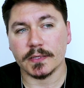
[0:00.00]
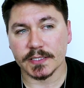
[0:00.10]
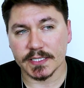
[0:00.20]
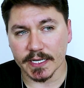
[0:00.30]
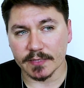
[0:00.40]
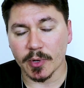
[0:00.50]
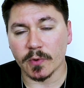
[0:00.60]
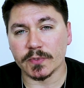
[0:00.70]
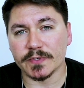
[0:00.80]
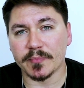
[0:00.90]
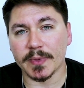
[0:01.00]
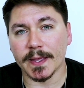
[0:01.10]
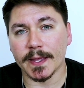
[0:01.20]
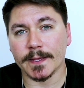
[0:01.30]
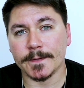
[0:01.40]
6 bottles of
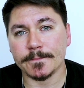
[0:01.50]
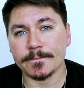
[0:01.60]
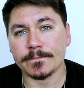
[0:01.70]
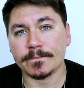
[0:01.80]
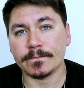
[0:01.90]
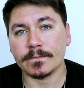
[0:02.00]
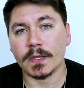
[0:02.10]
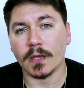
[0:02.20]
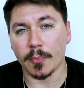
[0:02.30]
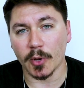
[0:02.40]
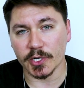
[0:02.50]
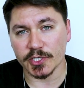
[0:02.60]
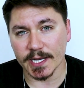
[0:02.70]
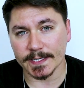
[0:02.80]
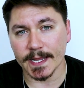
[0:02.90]
beer, a bottle of
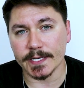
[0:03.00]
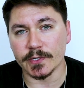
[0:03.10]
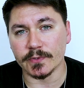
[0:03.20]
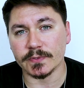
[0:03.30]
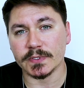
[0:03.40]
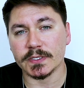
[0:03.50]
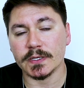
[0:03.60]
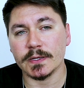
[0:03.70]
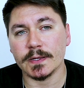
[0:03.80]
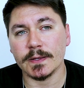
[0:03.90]
Jack Daniels.